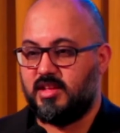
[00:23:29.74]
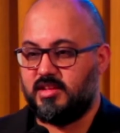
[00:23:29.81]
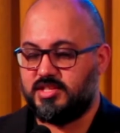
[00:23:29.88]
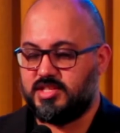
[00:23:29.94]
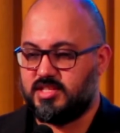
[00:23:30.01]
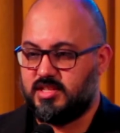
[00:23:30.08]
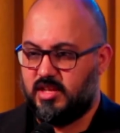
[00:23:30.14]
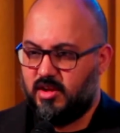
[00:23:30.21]

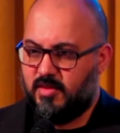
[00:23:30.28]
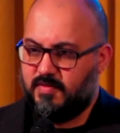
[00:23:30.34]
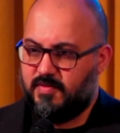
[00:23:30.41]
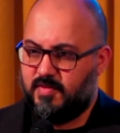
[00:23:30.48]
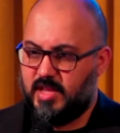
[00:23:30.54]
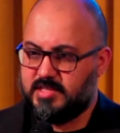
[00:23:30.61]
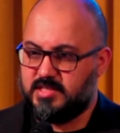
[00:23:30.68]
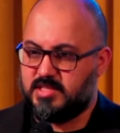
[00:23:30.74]
just off
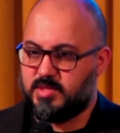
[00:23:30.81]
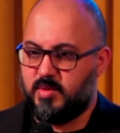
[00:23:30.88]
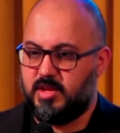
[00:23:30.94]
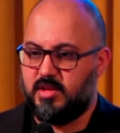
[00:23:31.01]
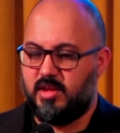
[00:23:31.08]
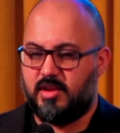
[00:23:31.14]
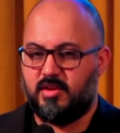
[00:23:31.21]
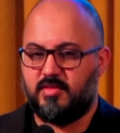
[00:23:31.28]
Leicester
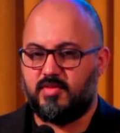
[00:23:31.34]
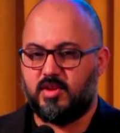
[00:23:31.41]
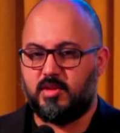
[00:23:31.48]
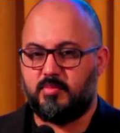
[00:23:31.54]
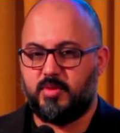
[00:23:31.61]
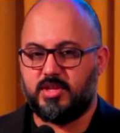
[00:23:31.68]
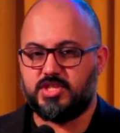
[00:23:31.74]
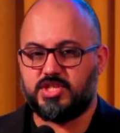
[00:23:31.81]
Square. I don't know if you know the
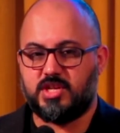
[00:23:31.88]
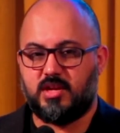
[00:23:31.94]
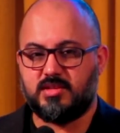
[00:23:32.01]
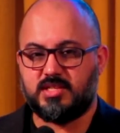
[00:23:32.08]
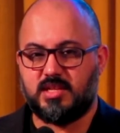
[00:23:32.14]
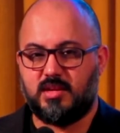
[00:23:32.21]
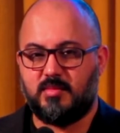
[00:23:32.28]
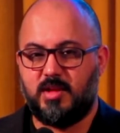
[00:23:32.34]
Prince Charles
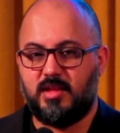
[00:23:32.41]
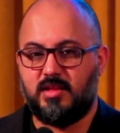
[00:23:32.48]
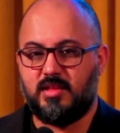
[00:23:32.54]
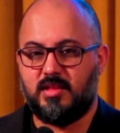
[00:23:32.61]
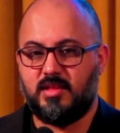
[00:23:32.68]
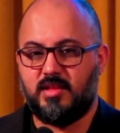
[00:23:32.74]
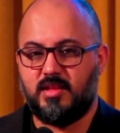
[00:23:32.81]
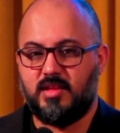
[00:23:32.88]
Cinema.
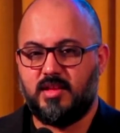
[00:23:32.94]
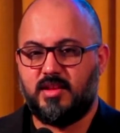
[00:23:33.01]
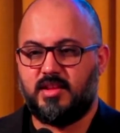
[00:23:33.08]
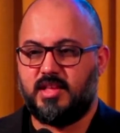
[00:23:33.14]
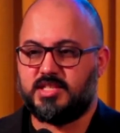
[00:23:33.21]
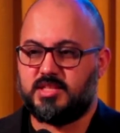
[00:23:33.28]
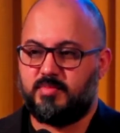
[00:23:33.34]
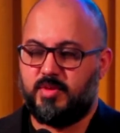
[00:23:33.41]

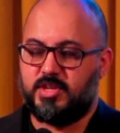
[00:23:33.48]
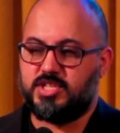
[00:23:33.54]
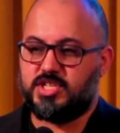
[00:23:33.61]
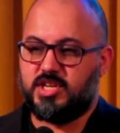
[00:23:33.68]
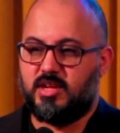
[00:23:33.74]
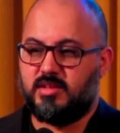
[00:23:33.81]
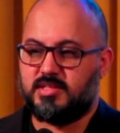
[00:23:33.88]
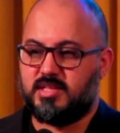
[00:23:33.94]
Next to Prince
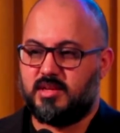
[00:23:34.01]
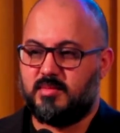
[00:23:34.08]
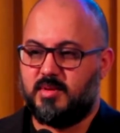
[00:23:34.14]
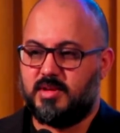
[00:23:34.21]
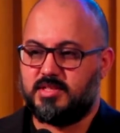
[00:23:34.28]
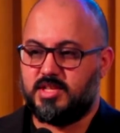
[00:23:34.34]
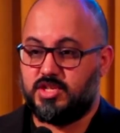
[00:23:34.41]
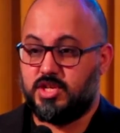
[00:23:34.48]
Charles Cinema
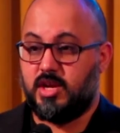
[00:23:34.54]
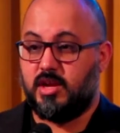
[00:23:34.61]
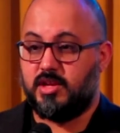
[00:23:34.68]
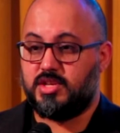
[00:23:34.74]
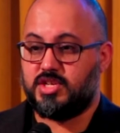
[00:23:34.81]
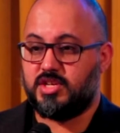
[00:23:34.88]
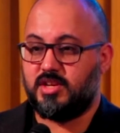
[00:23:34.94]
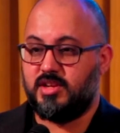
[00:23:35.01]
is a
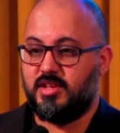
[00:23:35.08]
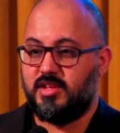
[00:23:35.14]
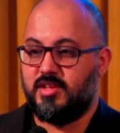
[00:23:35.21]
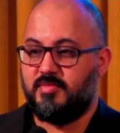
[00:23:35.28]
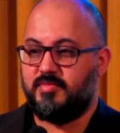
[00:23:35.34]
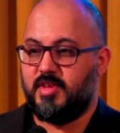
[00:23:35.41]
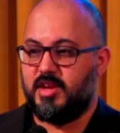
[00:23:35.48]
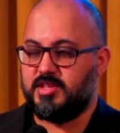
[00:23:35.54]
church.
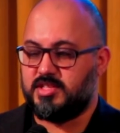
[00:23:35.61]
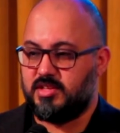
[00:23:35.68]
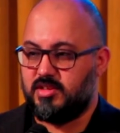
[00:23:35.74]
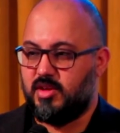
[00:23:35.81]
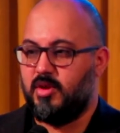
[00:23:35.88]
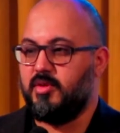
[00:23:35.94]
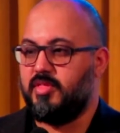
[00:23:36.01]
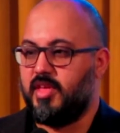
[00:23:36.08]
I used to
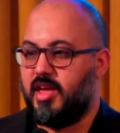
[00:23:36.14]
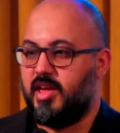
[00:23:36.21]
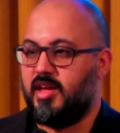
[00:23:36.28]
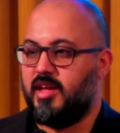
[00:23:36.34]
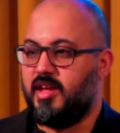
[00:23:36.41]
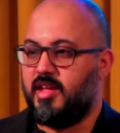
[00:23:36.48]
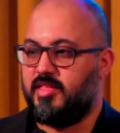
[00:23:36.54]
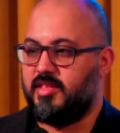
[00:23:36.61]
go
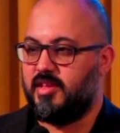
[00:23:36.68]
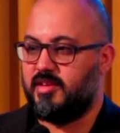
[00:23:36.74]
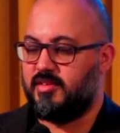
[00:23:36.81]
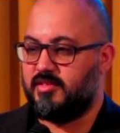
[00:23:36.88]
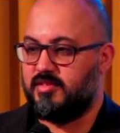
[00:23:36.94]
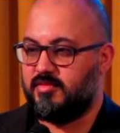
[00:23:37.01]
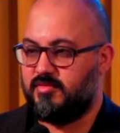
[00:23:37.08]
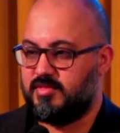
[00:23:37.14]
there and then
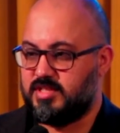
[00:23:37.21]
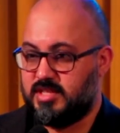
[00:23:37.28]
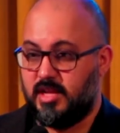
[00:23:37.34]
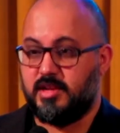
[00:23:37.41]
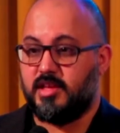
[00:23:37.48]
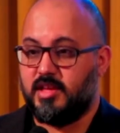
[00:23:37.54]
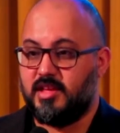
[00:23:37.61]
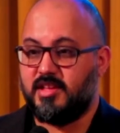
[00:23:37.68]

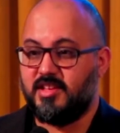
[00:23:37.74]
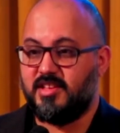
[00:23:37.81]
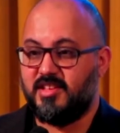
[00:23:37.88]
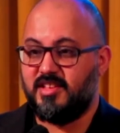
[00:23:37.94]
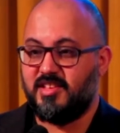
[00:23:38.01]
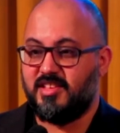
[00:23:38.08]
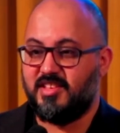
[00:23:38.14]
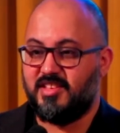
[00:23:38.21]
study,
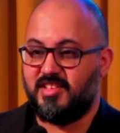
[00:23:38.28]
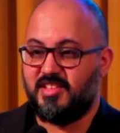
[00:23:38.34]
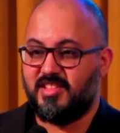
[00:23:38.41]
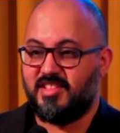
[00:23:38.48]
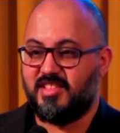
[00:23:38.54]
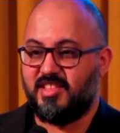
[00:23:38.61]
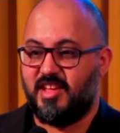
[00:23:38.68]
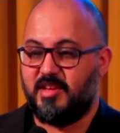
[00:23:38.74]

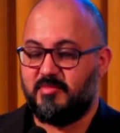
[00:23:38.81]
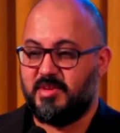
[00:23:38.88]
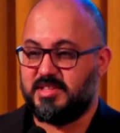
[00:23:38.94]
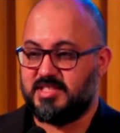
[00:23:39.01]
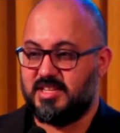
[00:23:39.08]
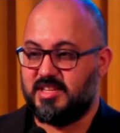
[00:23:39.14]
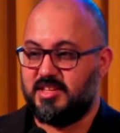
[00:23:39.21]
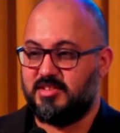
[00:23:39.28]

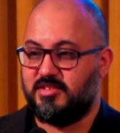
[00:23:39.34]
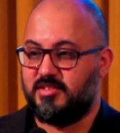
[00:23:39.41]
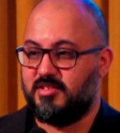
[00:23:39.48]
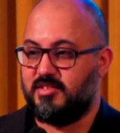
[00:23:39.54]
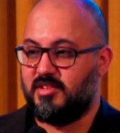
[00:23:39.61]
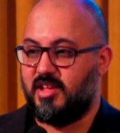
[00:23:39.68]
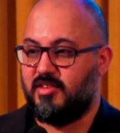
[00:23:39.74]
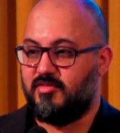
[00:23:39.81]
basically
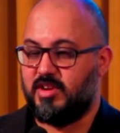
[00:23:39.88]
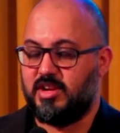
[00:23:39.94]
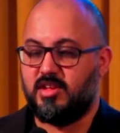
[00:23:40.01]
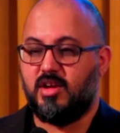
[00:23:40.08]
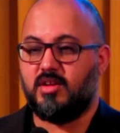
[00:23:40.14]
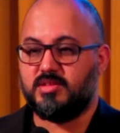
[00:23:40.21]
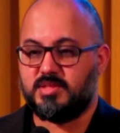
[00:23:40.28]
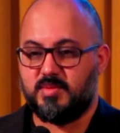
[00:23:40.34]
read
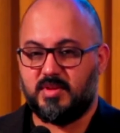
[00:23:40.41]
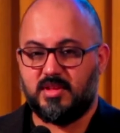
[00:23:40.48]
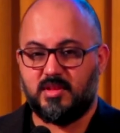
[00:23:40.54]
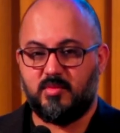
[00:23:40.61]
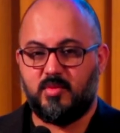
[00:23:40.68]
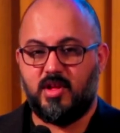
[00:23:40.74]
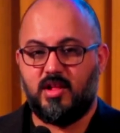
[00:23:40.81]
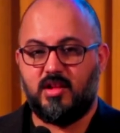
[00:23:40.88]
God's Will in the
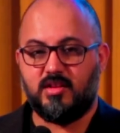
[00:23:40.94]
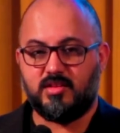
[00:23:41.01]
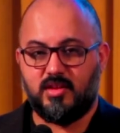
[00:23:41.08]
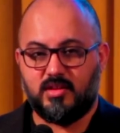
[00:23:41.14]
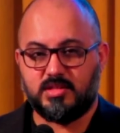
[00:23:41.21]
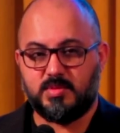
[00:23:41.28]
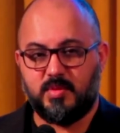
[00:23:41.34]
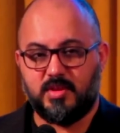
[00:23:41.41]
World,
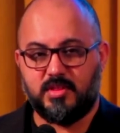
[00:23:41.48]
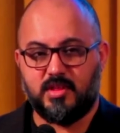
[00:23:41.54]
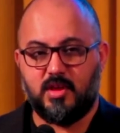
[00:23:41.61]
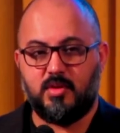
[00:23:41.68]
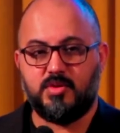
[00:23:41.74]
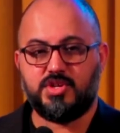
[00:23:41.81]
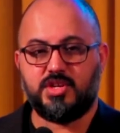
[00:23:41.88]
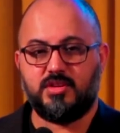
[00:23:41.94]
God's Will in the
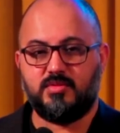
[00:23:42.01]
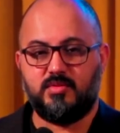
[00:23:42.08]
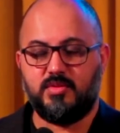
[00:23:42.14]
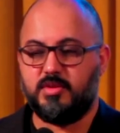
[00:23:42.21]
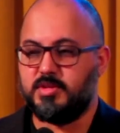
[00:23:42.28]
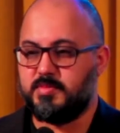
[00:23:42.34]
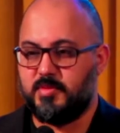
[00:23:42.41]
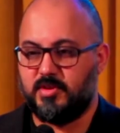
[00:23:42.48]
Ocean, all
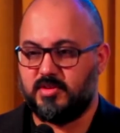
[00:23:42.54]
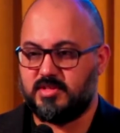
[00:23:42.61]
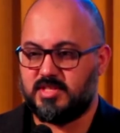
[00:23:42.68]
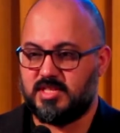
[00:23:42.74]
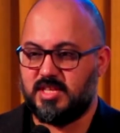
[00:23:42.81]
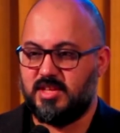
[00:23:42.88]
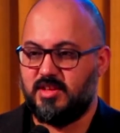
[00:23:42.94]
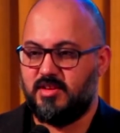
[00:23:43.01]
those
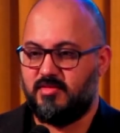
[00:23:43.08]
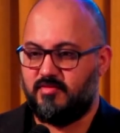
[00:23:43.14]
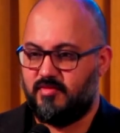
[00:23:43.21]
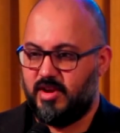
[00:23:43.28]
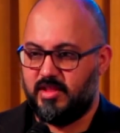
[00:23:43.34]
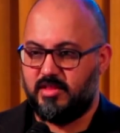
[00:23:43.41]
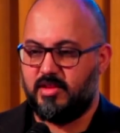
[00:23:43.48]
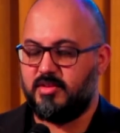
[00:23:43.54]
books.
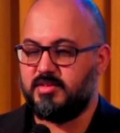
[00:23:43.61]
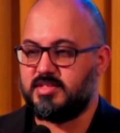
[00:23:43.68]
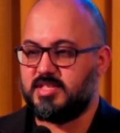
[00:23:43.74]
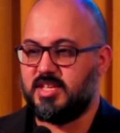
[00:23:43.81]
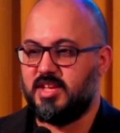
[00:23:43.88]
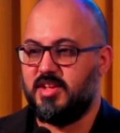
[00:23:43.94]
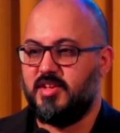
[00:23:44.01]
Read those,